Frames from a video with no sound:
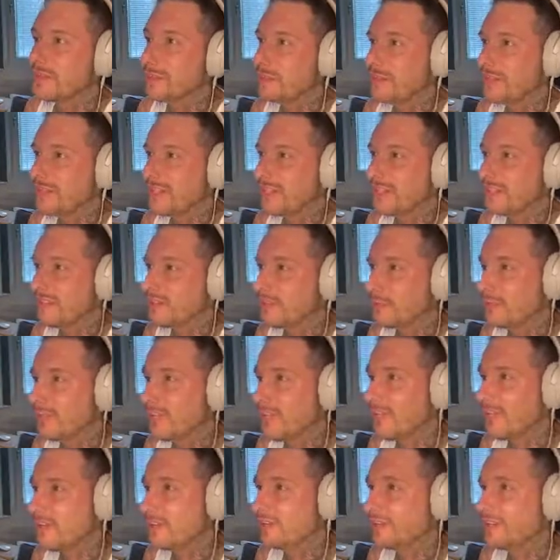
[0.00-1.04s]
bucket with
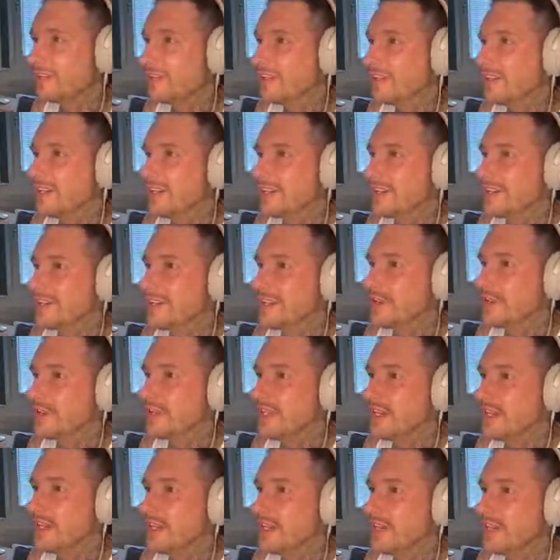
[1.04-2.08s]
lava, and down
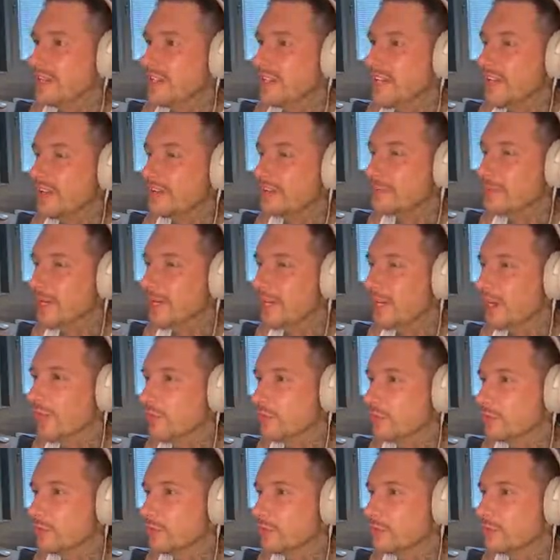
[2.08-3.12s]
here you have my
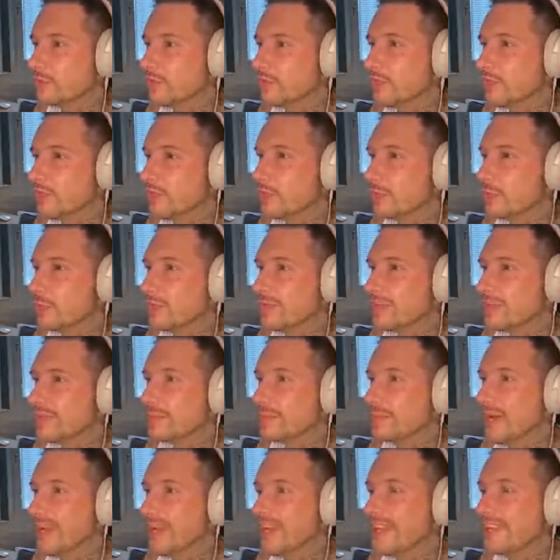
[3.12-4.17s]
auto farm with
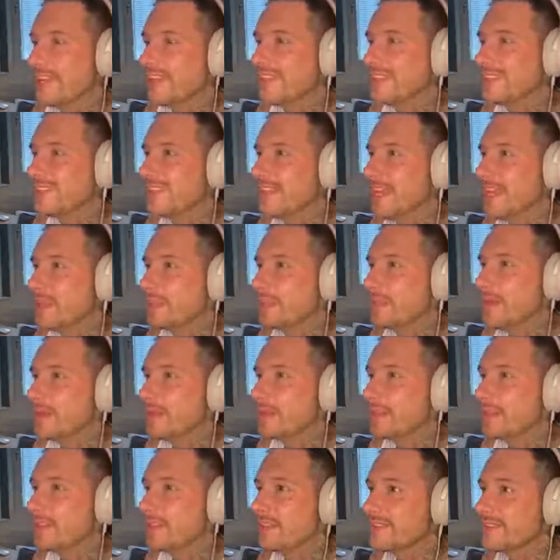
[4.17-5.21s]
melons and
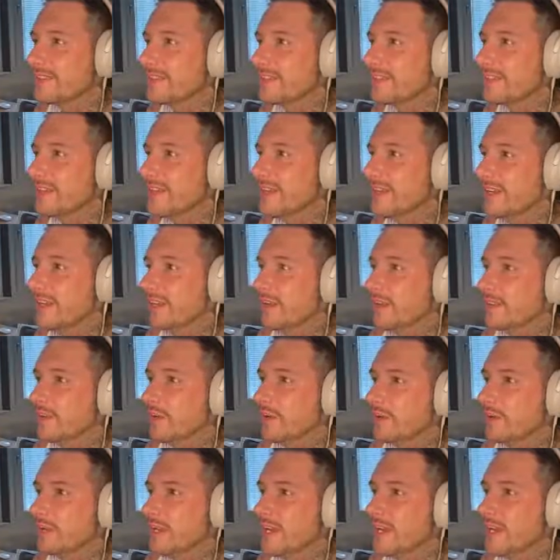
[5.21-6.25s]
pumpkins.
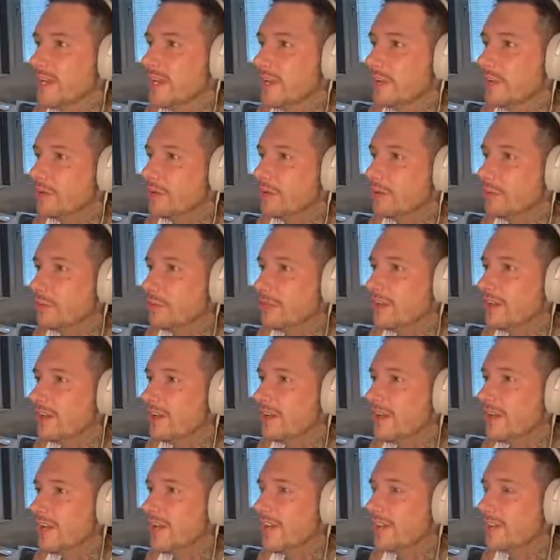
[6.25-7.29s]
Down here
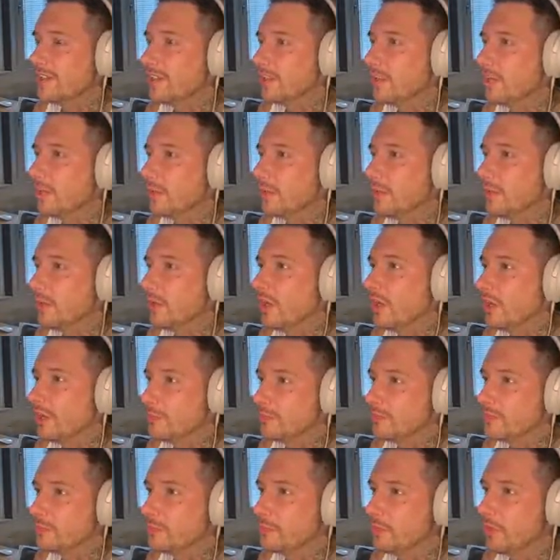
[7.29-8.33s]
I had iron golems
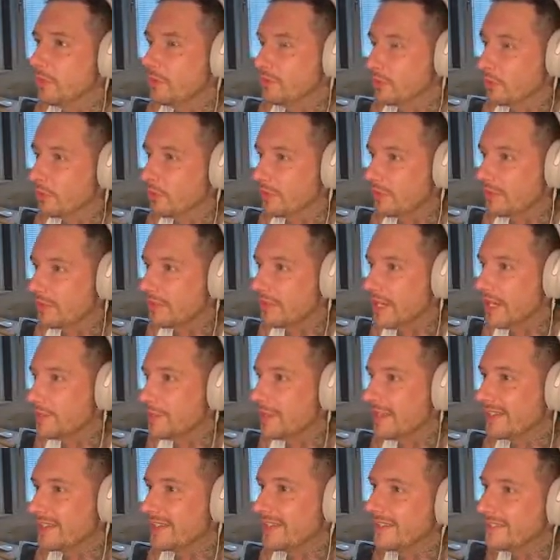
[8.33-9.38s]
spawn all the time
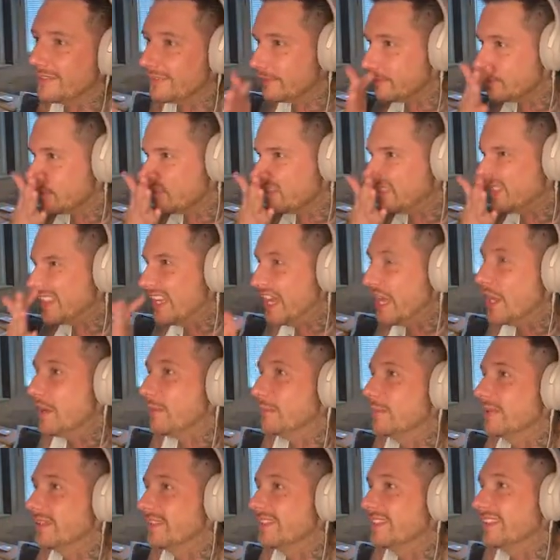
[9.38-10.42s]
and kittens,
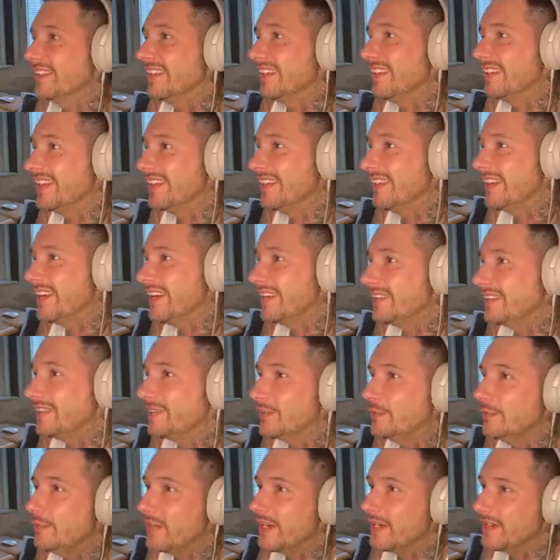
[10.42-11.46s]
but as
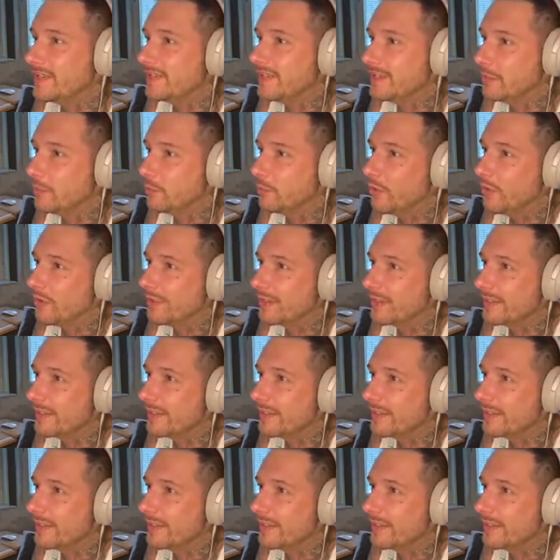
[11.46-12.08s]
soon as they walk